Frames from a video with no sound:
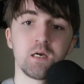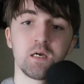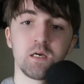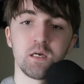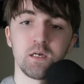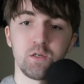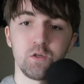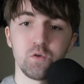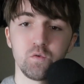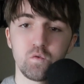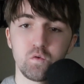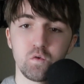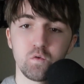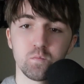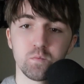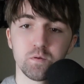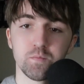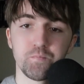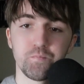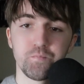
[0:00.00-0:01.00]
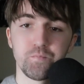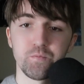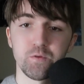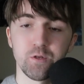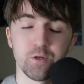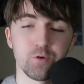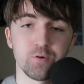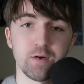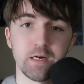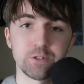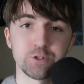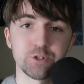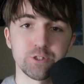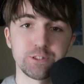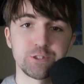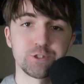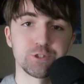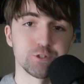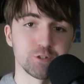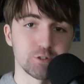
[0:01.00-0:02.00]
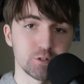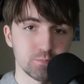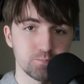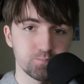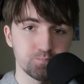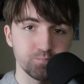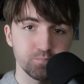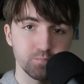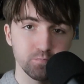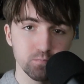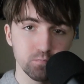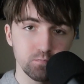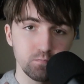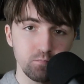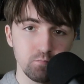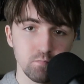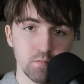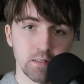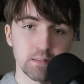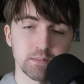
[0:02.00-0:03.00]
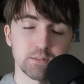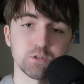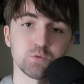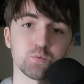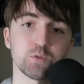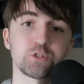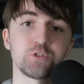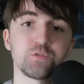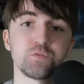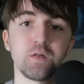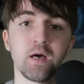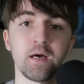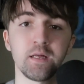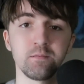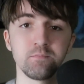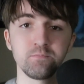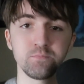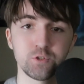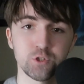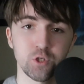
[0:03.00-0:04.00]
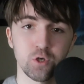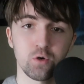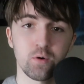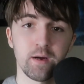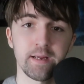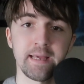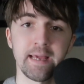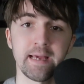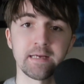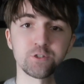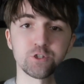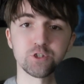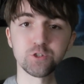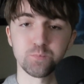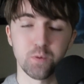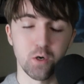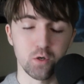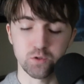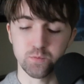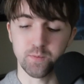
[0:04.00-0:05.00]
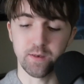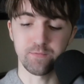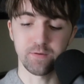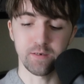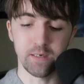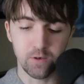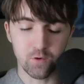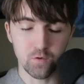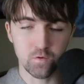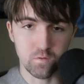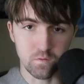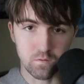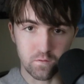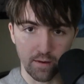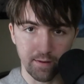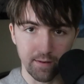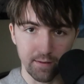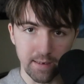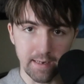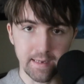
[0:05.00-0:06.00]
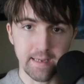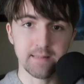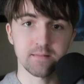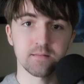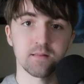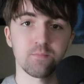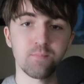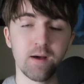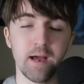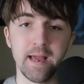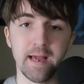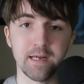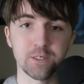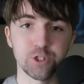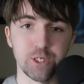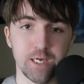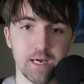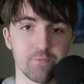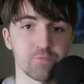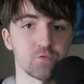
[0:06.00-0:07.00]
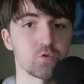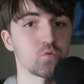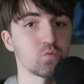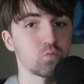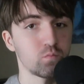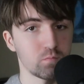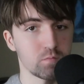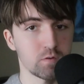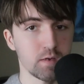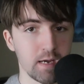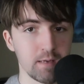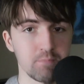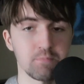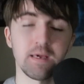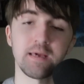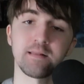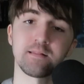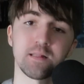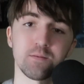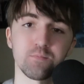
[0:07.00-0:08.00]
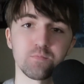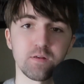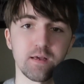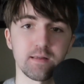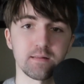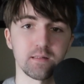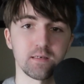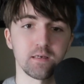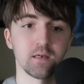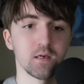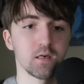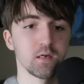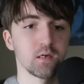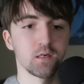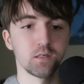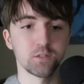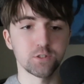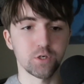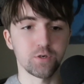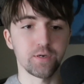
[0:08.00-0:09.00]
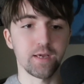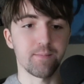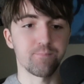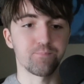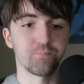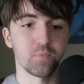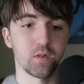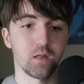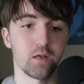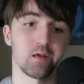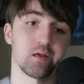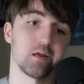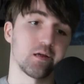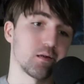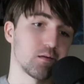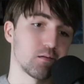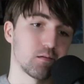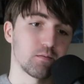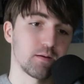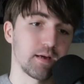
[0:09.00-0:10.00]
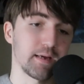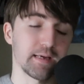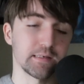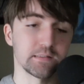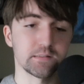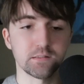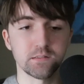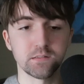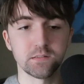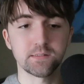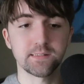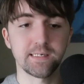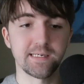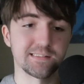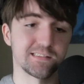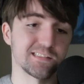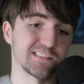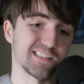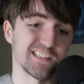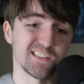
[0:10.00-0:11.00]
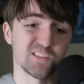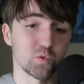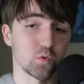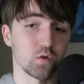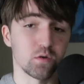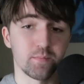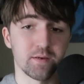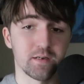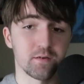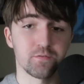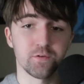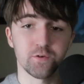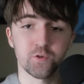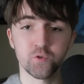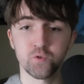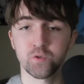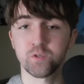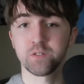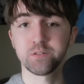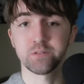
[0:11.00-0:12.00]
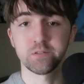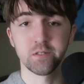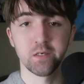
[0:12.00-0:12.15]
YouTube, congratulations. This is what you've done. So I can't just post my videos the second I get them. I actually have to time gate them, sadly. So yeah, and I guess in this case, it's like sort of beneficial because